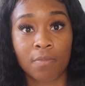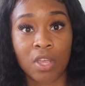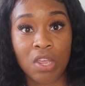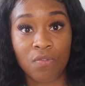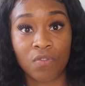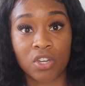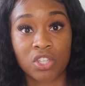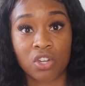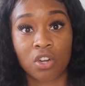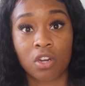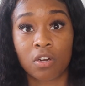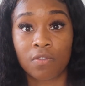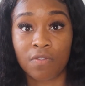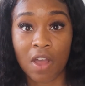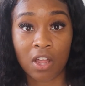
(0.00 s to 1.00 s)
in
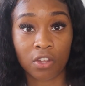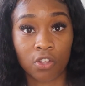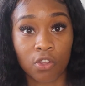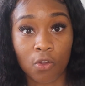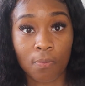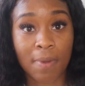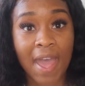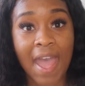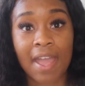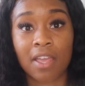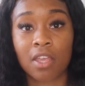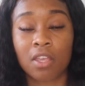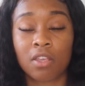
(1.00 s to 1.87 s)
return follow you back,